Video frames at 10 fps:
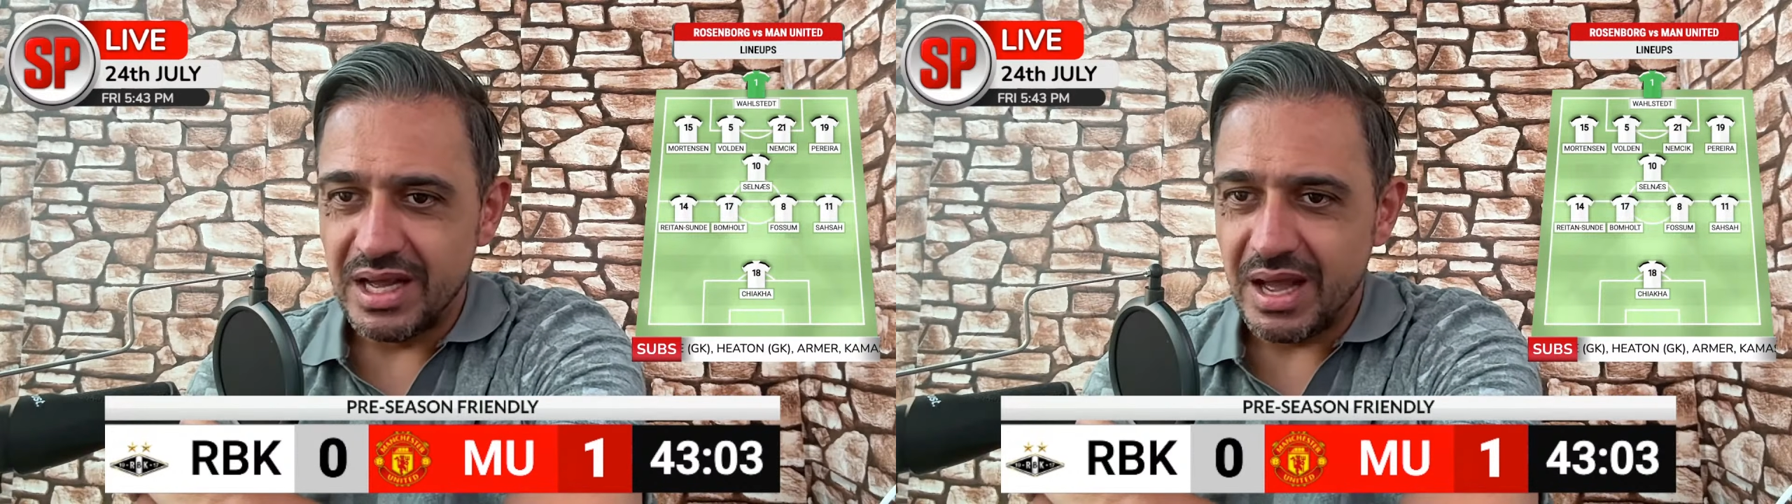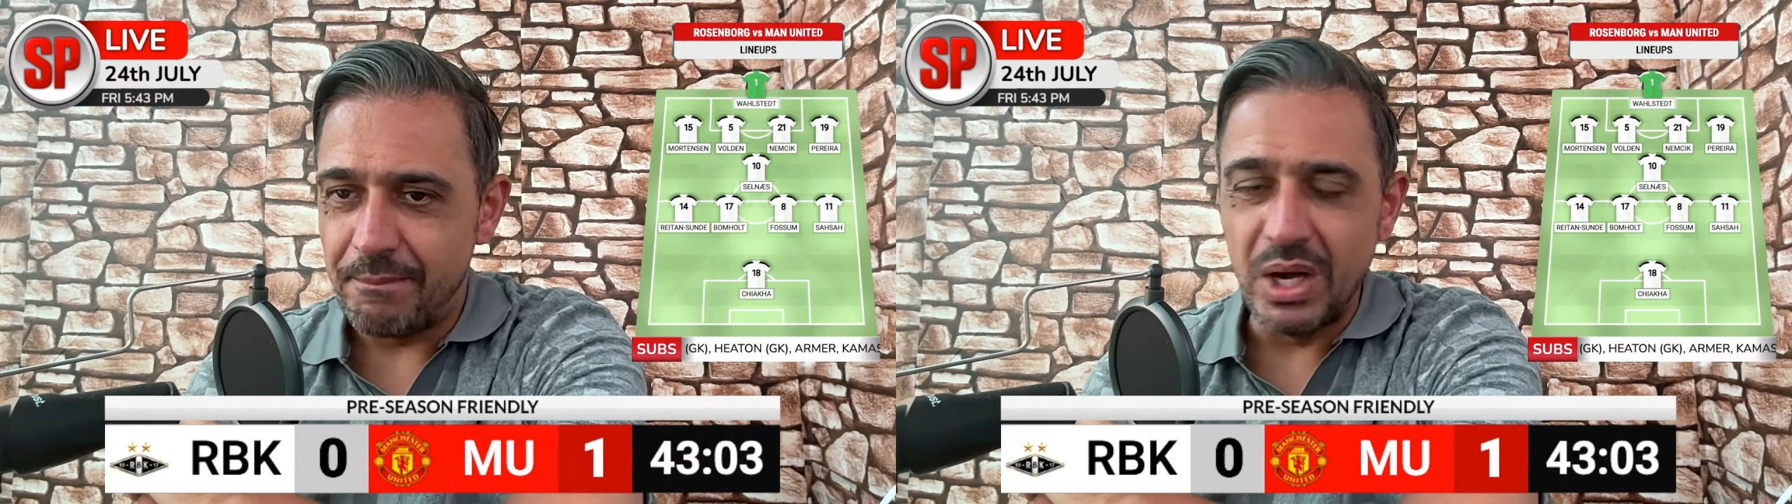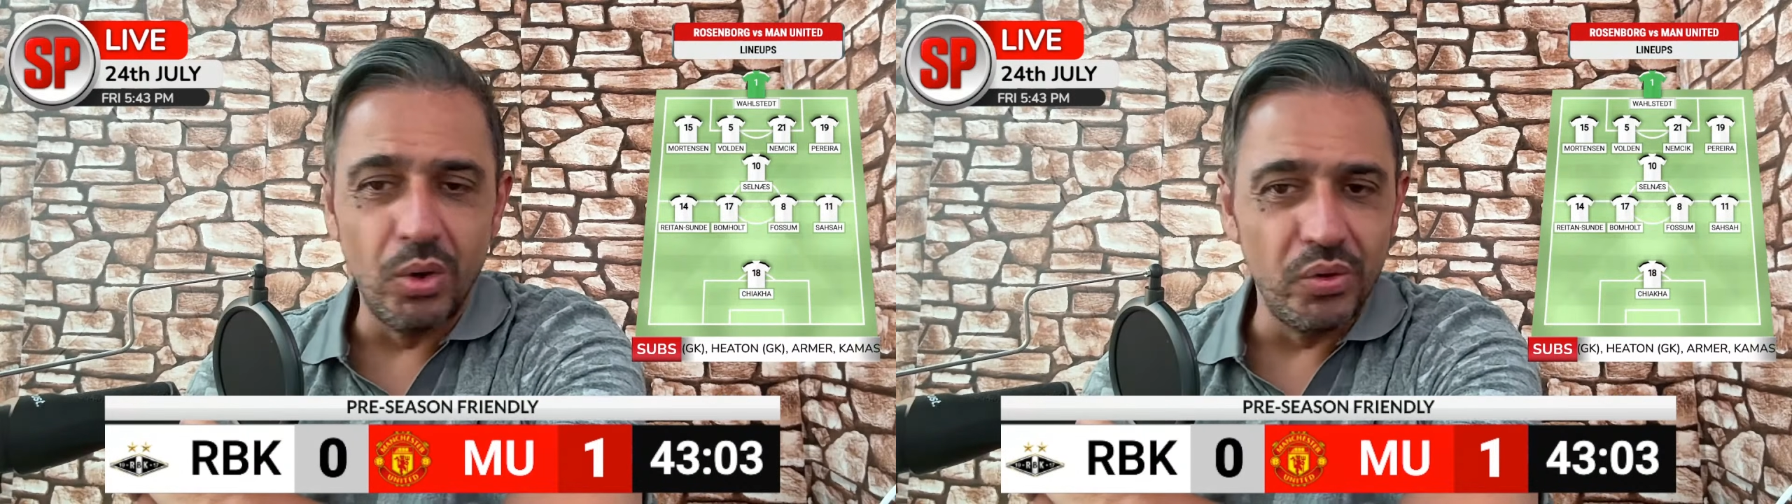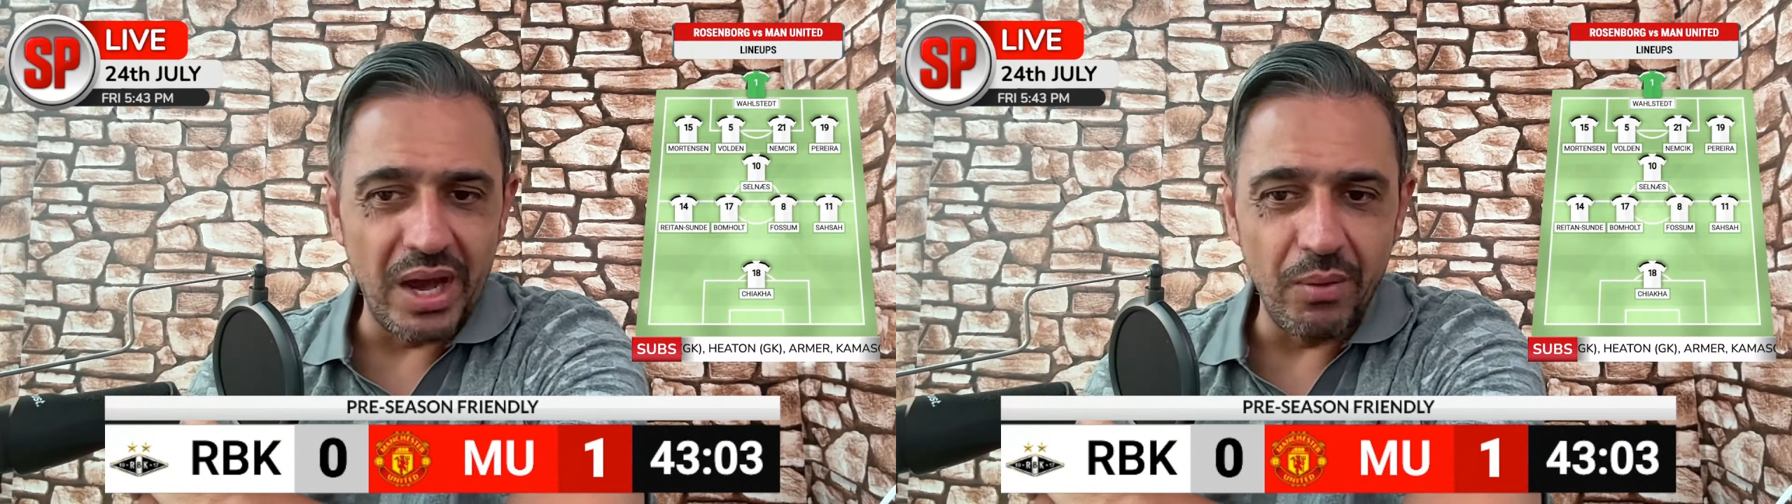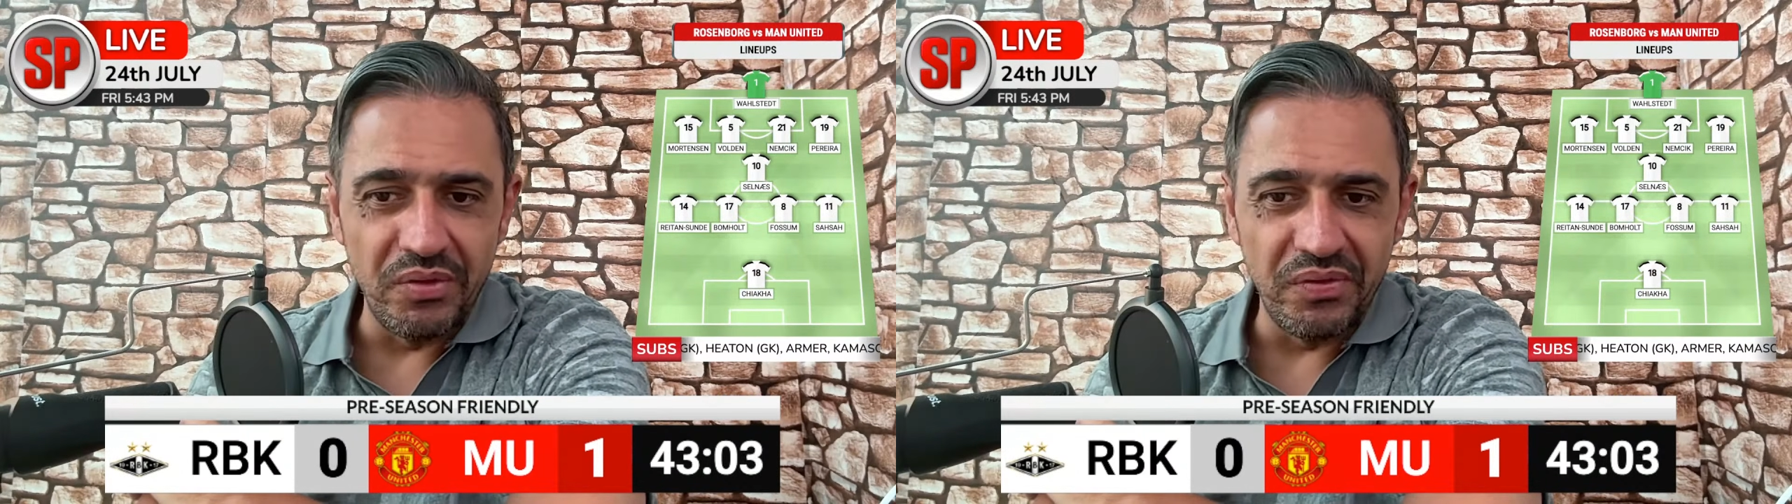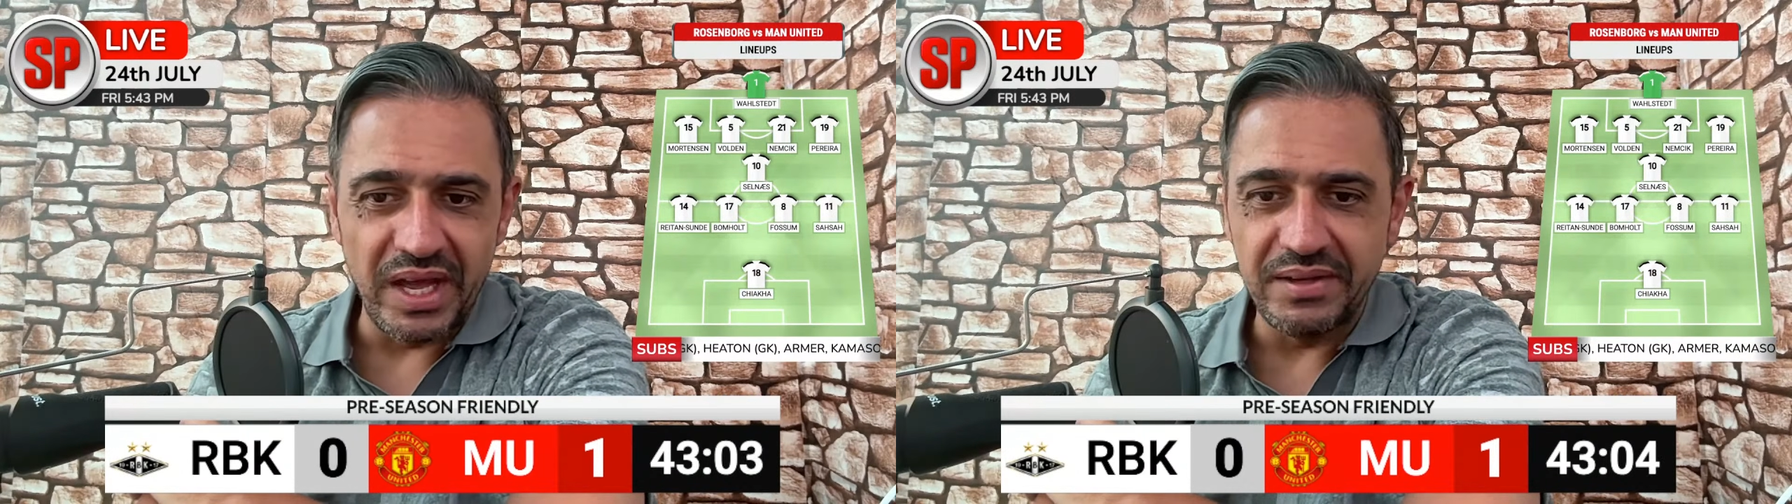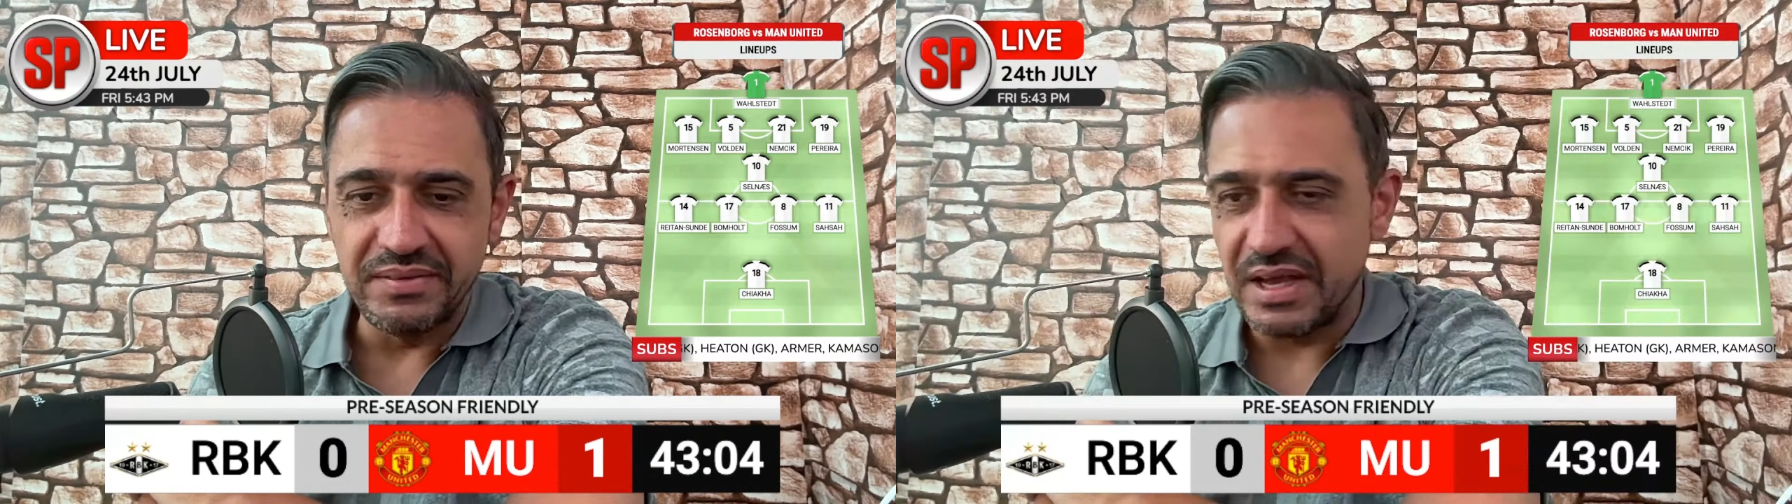appeal that, won't they?